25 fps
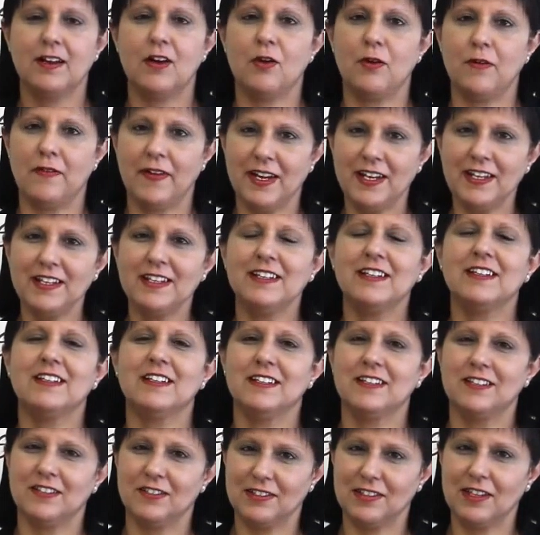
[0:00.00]
All right?
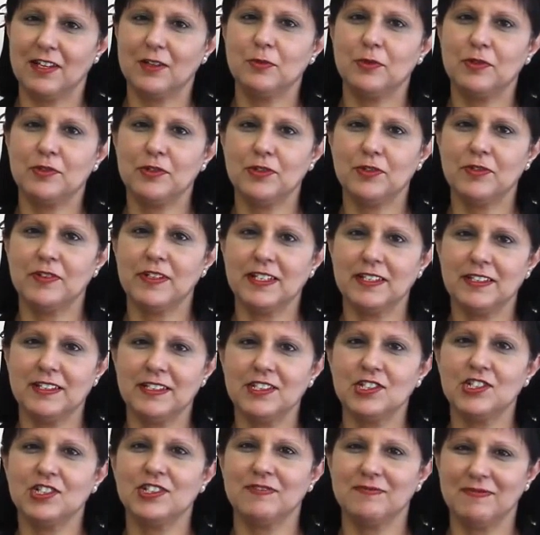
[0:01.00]
Good luck with your
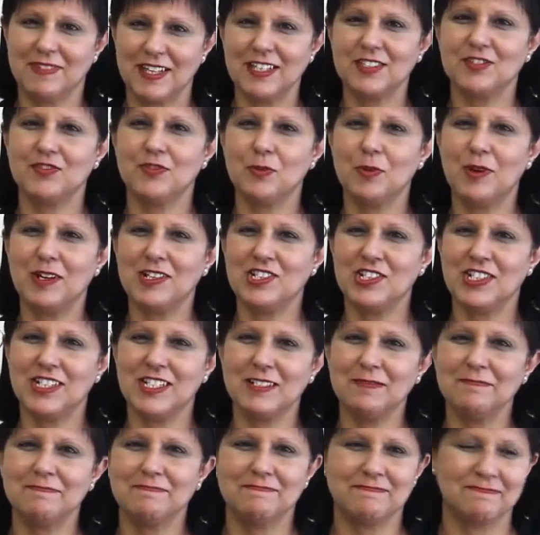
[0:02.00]
English. Thanks for
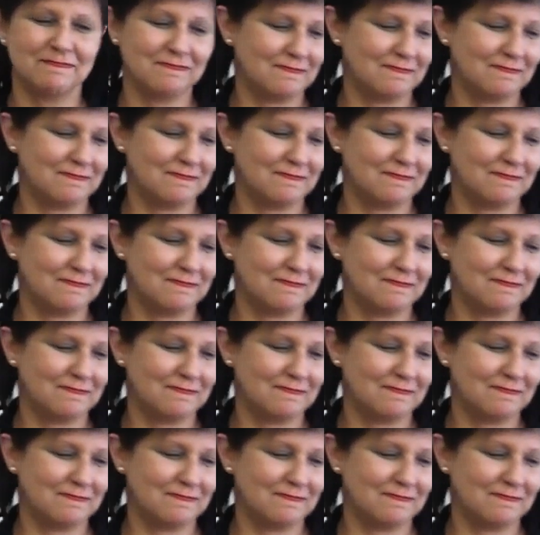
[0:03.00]
watching.